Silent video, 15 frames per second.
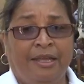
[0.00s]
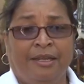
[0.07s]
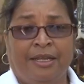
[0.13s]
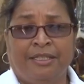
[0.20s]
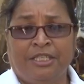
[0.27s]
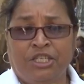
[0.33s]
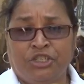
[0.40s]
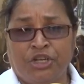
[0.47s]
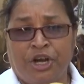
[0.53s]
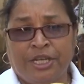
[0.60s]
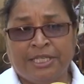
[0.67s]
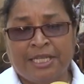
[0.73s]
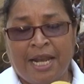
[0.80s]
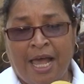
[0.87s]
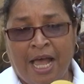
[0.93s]
in
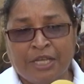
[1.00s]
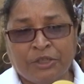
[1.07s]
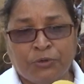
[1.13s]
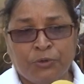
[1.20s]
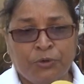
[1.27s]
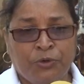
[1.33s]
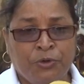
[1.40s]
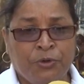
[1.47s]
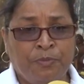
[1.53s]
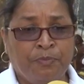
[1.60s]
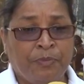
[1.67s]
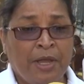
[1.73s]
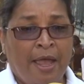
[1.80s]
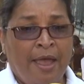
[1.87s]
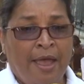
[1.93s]
teachers' classroom.